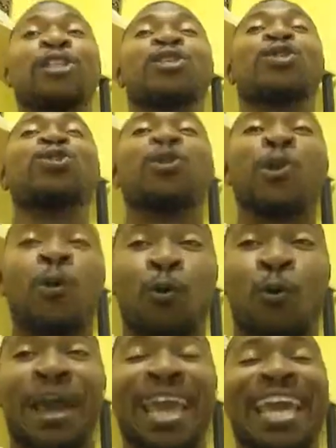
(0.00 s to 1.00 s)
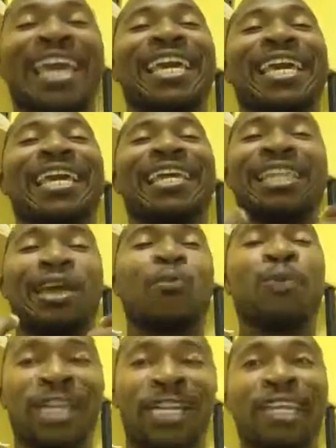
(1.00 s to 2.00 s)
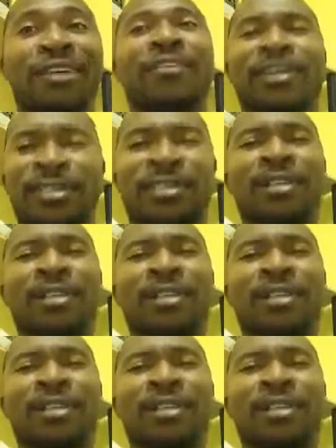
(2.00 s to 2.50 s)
to the way that we live